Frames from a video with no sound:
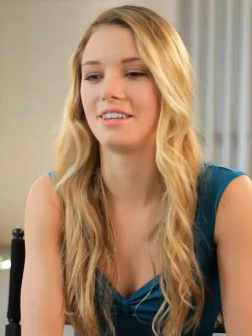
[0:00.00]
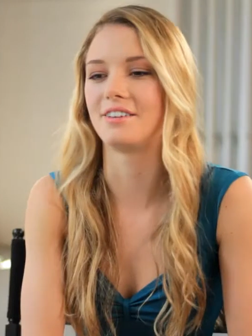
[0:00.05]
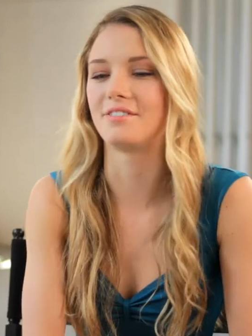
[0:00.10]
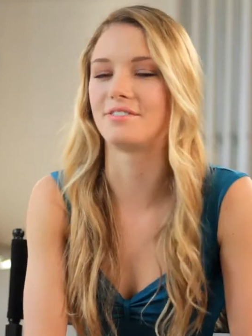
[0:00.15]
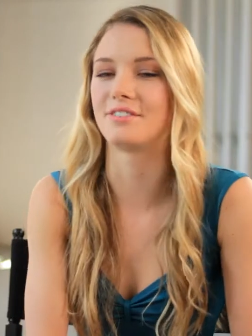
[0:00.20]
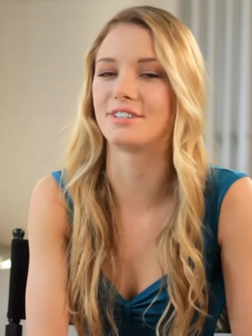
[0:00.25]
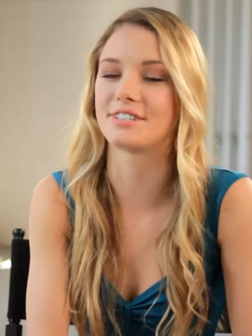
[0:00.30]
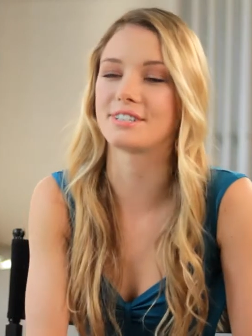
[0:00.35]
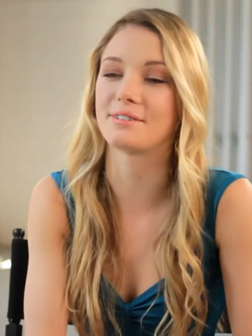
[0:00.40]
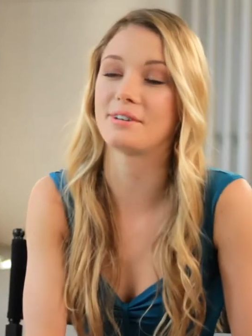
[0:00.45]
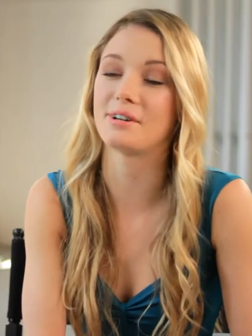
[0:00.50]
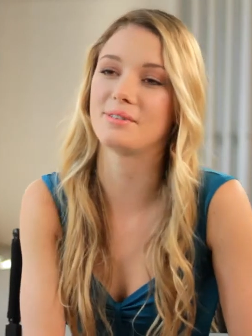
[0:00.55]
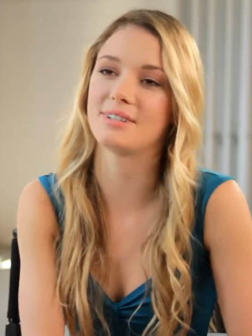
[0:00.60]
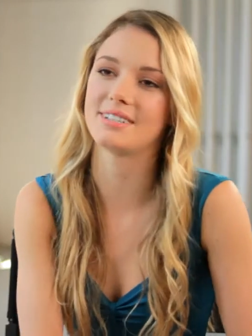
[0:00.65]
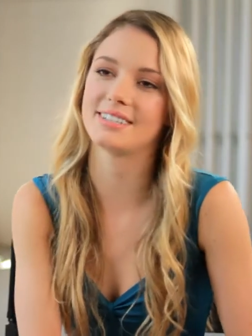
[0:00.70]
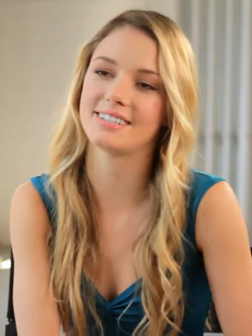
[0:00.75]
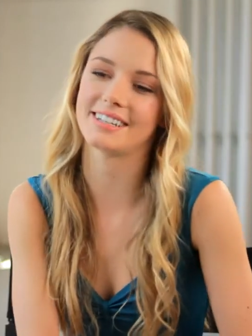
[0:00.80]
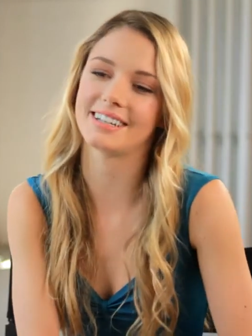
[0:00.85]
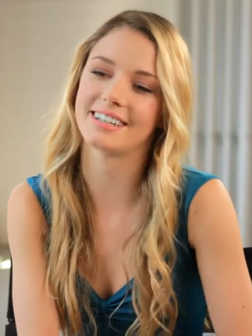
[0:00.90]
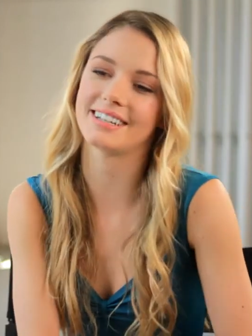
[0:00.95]
The first time I went
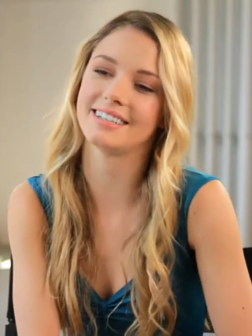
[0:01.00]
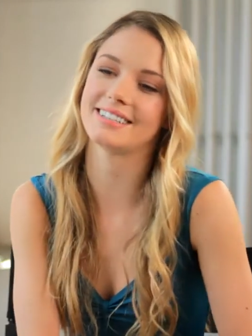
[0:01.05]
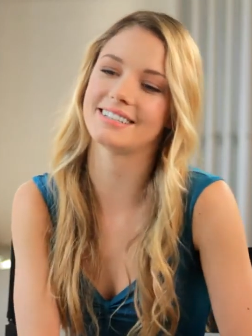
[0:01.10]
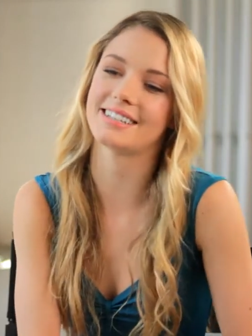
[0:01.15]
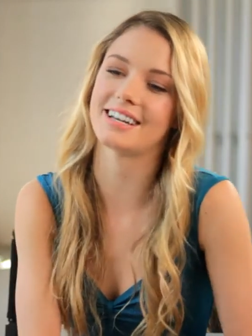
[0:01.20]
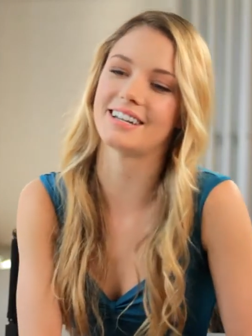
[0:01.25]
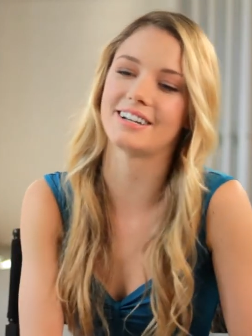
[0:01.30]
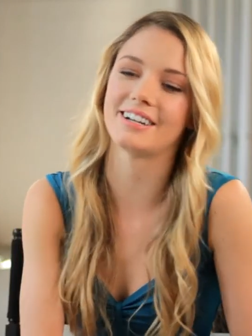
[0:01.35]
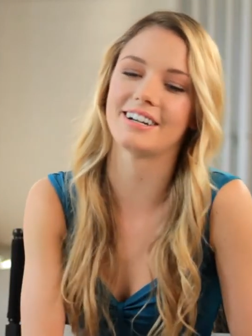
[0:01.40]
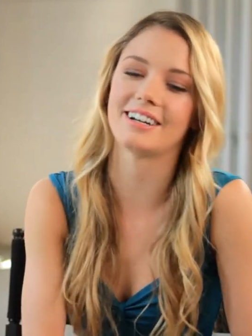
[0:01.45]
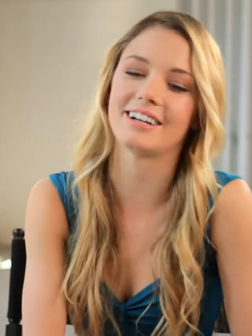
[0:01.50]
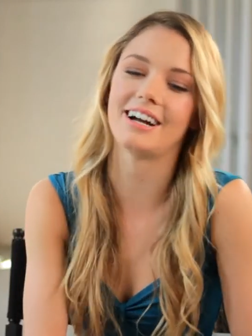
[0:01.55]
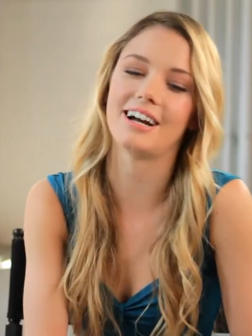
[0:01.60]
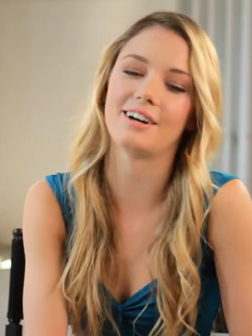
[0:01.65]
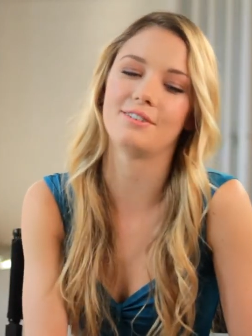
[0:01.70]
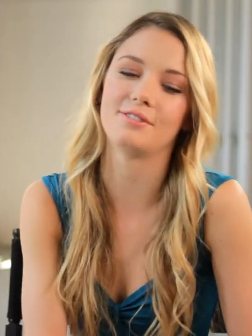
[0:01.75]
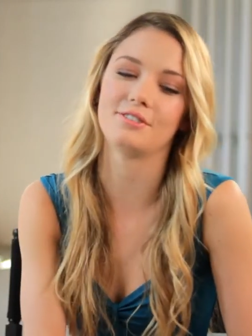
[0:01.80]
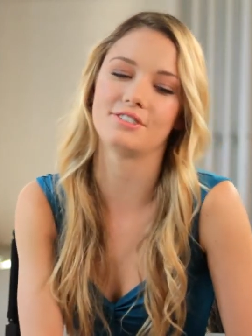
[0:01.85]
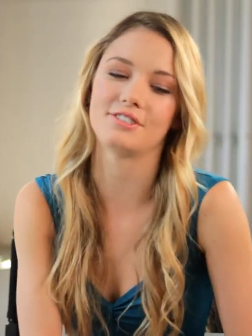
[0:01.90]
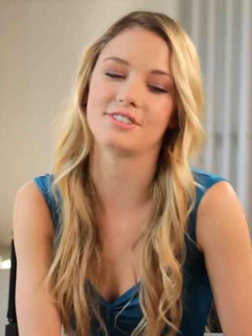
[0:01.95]
to Lincoln Center, I
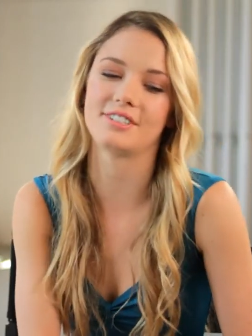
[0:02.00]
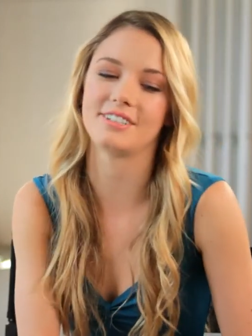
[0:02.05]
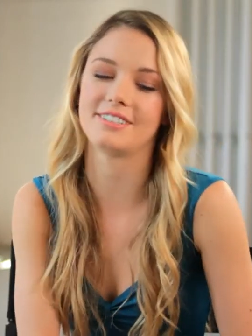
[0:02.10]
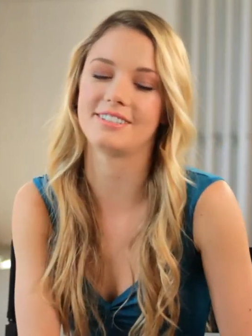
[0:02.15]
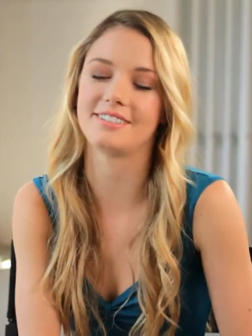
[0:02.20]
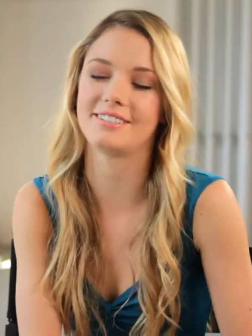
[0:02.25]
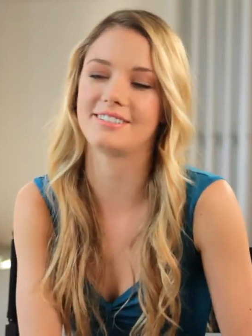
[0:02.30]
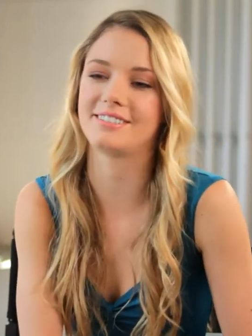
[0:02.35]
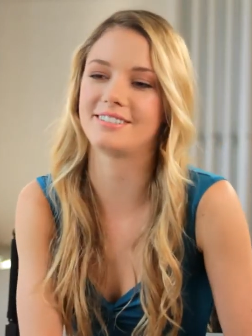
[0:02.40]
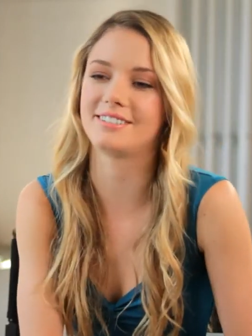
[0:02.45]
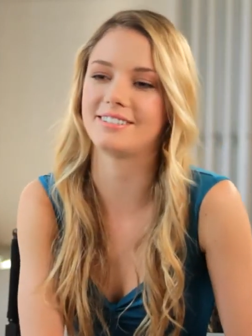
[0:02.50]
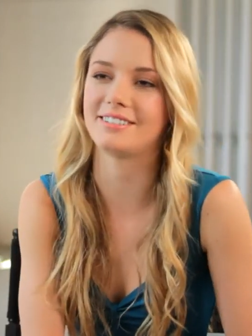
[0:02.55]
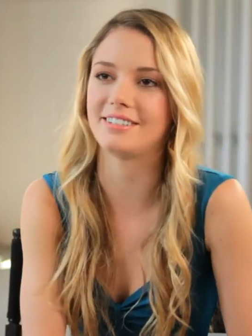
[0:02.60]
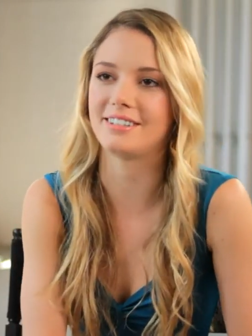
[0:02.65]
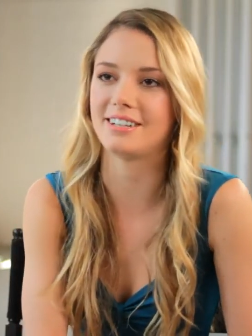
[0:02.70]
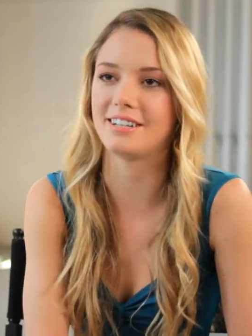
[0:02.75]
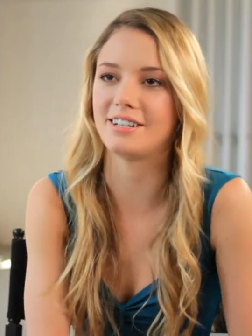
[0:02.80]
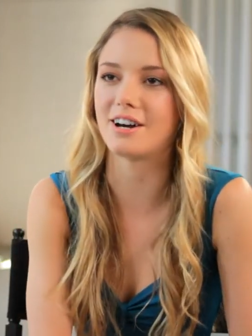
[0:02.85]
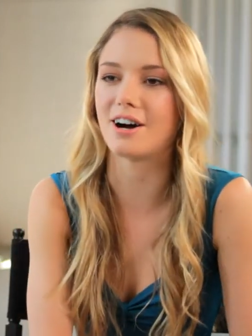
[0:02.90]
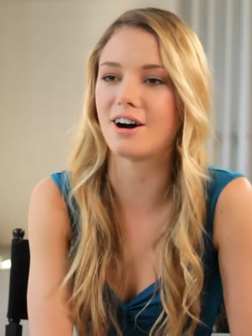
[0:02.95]
was just
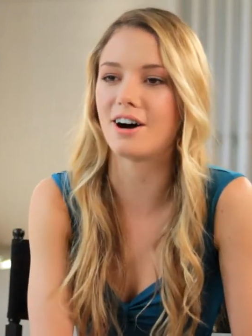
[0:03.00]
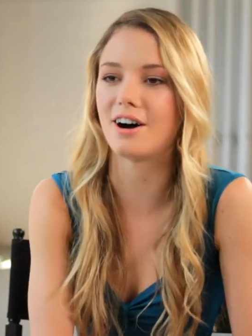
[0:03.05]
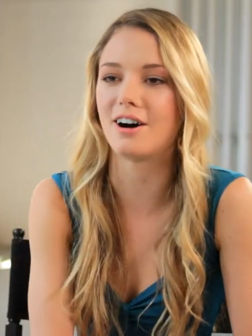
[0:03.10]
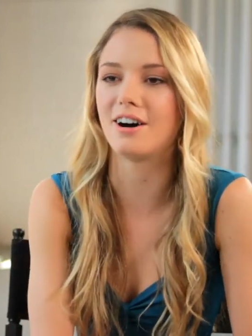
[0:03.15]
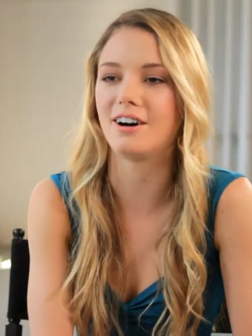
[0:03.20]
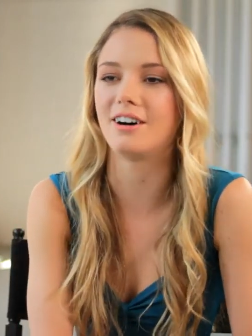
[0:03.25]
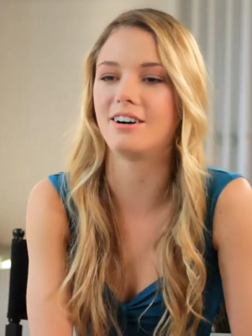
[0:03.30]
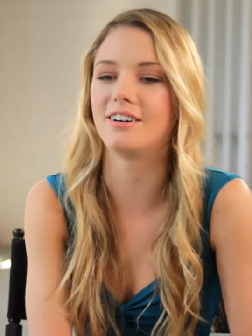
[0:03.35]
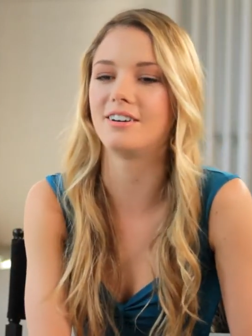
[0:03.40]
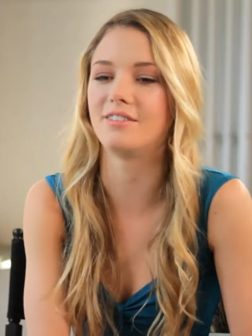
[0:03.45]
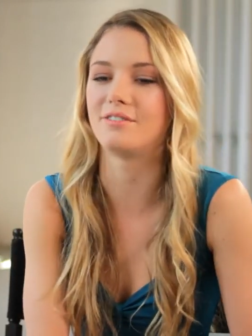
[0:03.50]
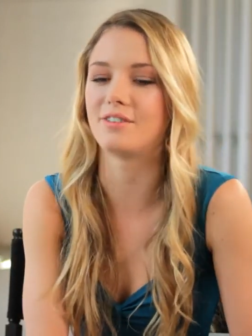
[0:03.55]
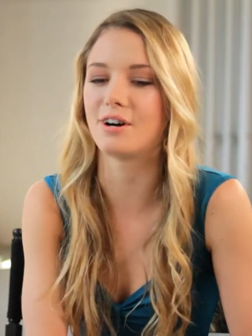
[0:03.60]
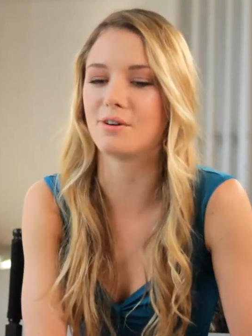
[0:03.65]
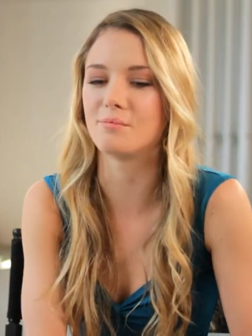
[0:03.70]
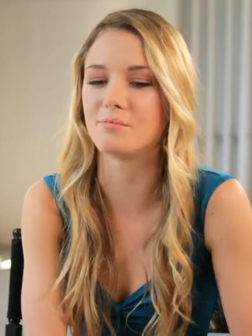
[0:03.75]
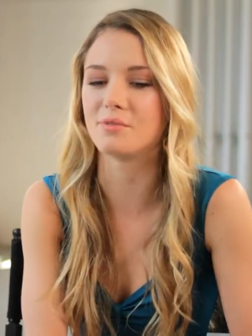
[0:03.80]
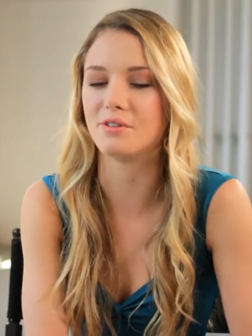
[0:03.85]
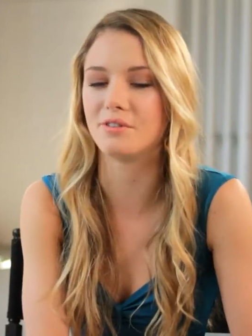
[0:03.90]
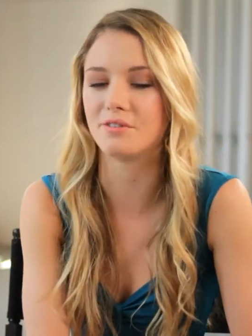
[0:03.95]
in awe of how
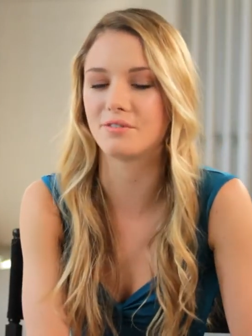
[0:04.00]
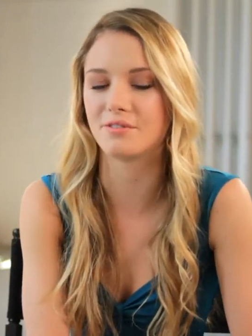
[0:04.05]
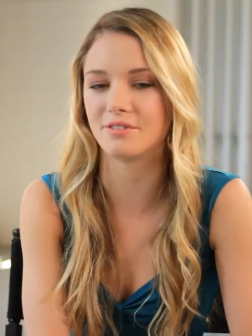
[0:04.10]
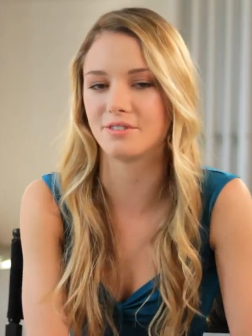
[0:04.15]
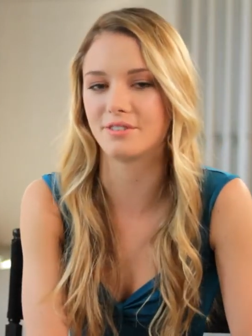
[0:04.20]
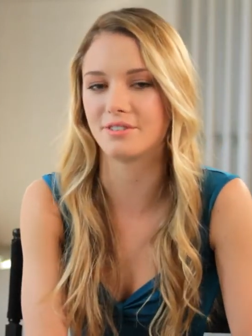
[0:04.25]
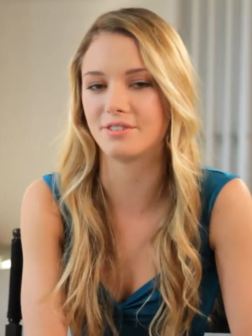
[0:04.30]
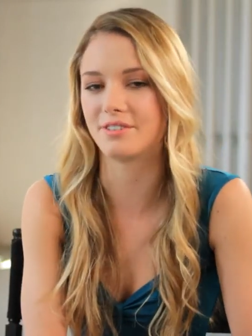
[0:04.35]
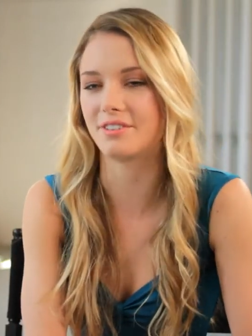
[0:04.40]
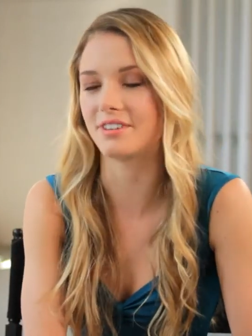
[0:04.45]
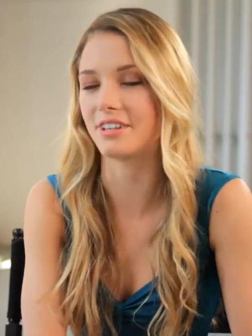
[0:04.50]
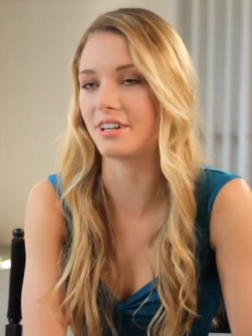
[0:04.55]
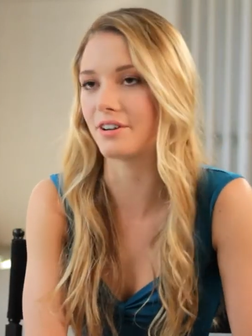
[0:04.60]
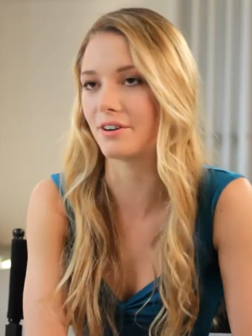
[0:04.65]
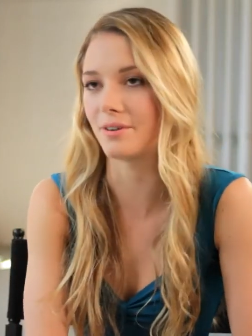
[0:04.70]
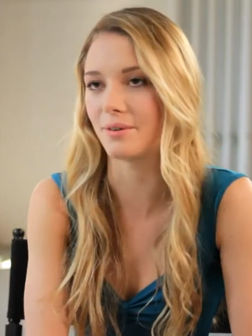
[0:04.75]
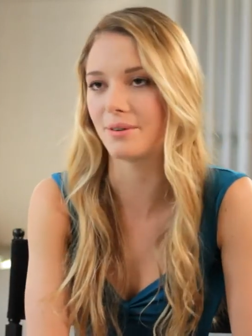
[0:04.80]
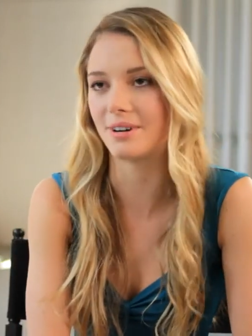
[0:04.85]
beautiful the theater